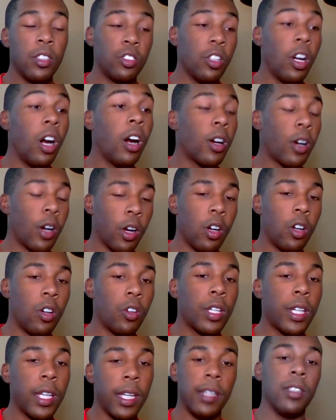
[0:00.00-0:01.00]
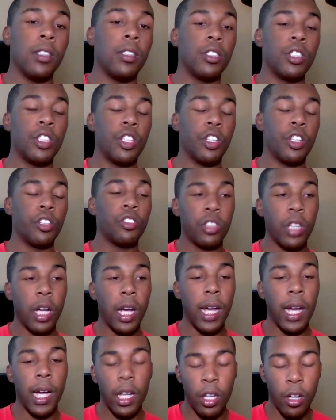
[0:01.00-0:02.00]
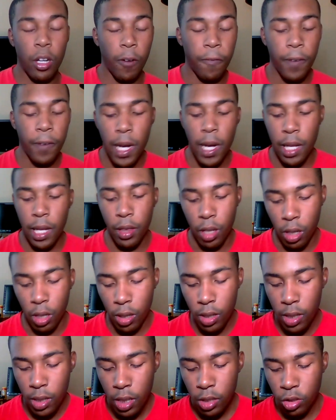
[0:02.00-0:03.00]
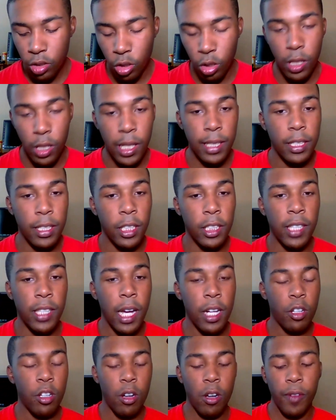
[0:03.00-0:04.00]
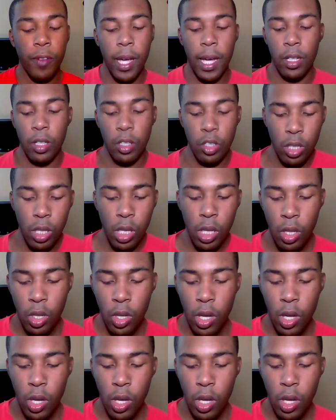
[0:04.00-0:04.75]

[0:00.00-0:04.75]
Stargirl killed your son, your father. So you need to exact your revenge.